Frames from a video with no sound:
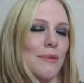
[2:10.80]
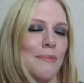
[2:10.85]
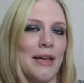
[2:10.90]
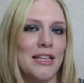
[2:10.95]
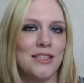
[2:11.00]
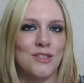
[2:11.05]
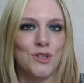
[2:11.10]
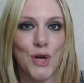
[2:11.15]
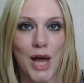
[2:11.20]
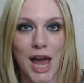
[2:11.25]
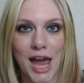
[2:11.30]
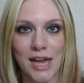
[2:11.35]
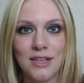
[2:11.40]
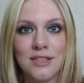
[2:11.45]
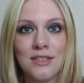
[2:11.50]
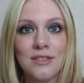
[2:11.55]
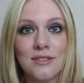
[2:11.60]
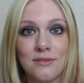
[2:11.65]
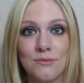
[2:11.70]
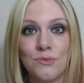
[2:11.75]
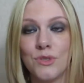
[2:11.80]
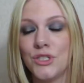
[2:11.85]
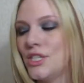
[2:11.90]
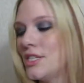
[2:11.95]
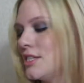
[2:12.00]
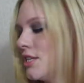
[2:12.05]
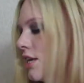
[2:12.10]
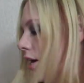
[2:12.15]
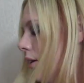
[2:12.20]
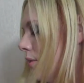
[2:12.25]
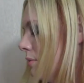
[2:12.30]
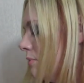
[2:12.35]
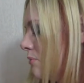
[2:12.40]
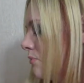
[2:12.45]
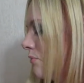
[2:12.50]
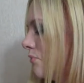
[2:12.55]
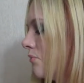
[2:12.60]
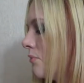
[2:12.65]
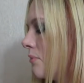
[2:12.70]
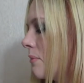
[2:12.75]
the pencil case, which is cute.
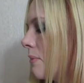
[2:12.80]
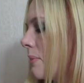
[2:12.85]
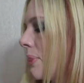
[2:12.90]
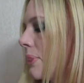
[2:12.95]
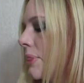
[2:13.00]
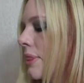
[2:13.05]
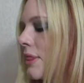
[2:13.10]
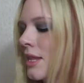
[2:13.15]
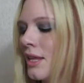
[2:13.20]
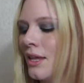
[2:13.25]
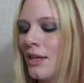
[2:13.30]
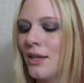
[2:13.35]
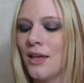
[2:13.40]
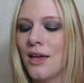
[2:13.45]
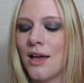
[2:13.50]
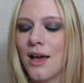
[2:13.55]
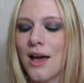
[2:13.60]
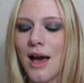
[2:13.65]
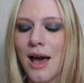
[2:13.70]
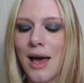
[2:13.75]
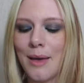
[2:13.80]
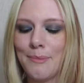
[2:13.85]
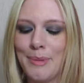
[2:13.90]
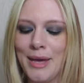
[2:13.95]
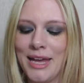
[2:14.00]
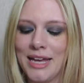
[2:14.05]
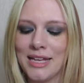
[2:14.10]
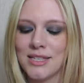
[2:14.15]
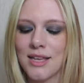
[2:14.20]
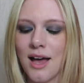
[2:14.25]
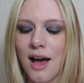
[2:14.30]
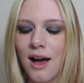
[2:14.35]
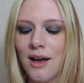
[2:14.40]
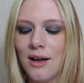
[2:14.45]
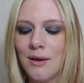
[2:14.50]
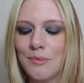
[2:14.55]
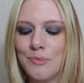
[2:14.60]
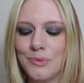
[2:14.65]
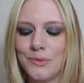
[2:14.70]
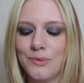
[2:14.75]
I picked
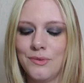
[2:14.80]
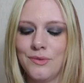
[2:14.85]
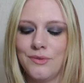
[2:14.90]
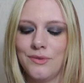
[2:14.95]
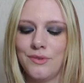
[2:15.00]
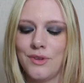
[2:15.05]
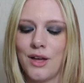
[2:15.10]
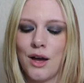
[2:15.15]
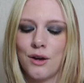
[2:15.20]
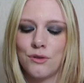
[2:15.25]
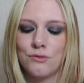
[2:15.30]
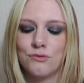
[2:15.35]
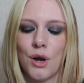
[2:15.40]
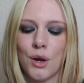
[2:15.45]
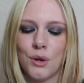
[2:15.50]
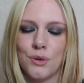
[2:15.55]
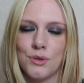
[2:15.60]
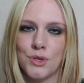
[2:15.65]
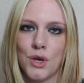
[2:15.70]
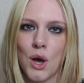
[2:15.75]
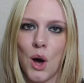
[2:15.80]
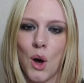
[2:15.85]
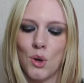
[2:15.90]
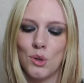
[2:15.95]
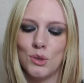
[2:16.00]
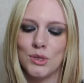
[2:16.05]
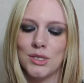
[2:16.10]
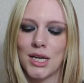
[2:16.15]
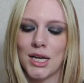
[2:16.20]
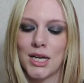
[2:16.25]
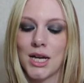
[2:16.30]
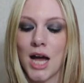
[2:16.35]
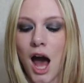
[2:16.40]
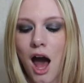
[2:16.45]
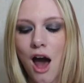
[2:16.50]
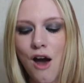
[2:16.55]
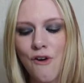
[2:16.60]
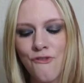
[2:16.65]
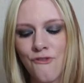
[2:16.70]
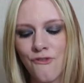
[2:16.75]
up a rose gold
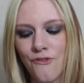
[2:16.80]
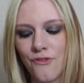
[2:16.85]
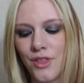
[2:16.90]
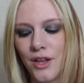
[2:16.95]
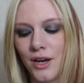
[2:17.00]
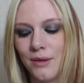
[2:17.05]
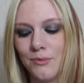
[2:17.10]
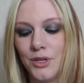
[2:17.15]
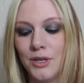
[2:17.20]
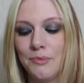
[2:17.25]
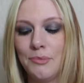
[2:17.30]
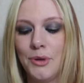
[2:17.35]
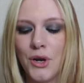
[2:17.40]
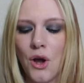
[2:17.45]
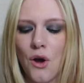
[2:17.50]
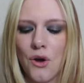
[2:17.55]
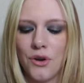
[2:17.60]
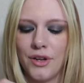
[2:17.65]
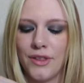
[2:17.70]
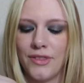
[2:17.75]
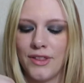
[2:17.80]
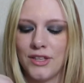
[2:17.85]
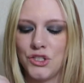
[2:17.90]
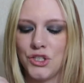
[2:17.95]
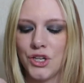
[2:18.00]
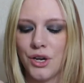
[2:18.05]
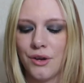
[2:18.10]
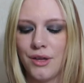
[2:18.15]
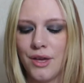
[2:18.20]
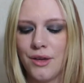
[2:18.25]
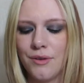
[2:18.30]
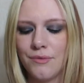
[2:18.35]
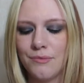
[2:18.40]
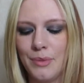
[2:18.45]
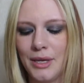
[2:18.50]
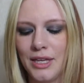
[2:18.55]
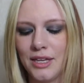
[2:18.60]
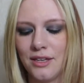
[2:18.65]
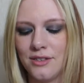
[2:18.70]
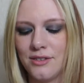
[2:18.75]
cuff that I'm going to put on and then show you
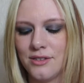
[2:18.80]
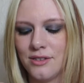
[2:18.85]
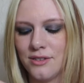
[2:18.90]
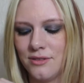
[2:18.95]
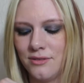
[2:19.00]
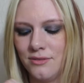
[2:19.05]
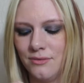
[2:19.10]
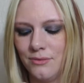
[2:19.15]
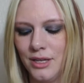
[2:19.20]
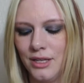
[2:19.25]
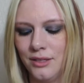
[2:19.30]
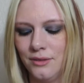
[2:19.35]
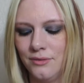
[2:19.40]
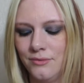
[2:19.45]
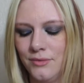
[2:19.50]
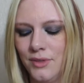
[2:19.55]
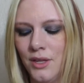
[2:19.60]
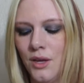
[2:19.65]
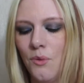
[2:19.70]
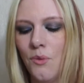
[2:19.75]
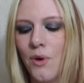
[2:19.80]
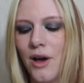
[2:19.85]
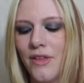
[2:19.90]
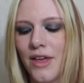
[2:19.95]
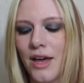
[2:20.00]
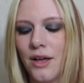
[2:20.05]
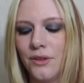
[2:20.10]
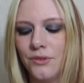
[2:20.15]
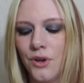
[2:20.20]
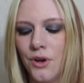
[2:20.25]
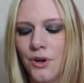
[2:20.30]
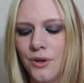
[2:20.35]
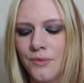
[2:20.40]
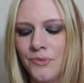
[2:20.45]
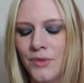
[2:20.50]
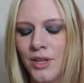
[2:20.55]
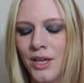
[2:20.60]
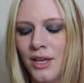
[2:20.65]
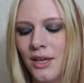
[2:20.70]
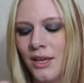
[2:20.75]
because, well, why the hell not?
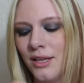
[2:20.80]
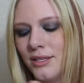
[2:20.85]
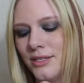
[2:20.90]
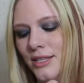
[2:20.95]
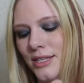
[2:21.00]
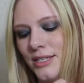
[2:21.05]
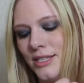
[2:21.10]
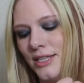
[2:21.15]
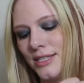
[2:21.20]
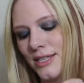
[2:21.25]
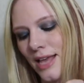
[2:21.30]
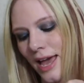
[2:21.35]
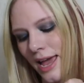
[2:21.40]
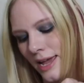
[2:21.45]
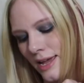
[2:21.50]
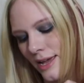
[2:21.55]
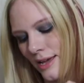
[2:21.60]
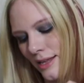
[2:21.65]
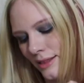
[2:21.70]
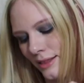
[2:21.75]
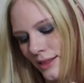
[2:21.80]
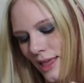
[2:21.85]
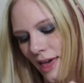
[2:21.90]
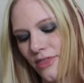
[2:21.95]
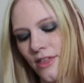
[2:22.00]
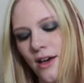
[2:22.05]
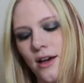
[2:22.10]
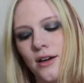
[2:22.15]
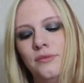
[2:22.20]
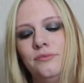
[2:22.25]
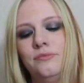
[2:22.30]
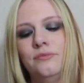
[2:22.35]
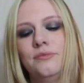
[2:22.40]
So this is a leather